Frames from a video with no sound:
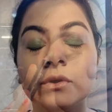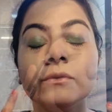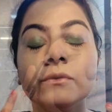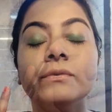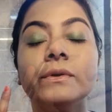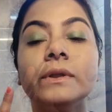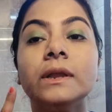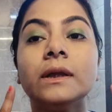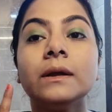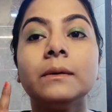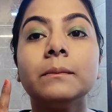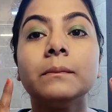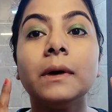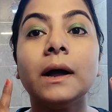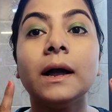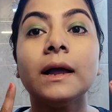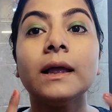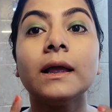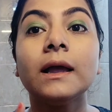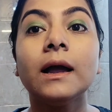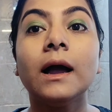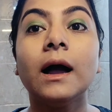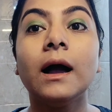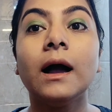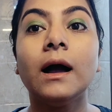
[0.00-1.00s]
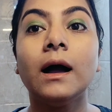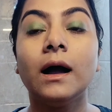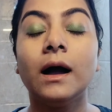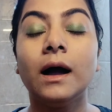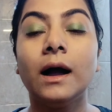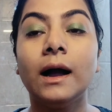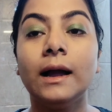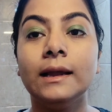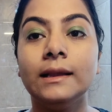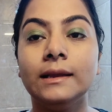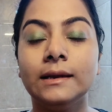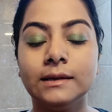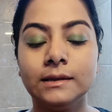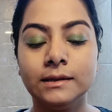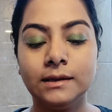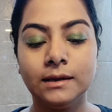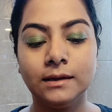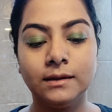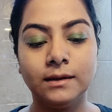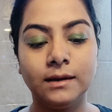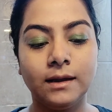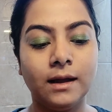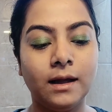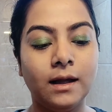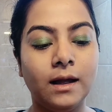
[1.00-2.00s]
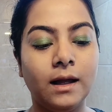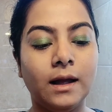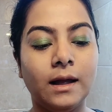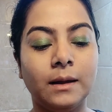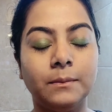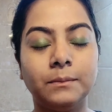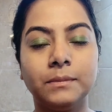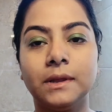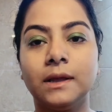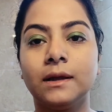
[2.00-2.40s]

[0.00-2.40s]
After filling my eyelid area,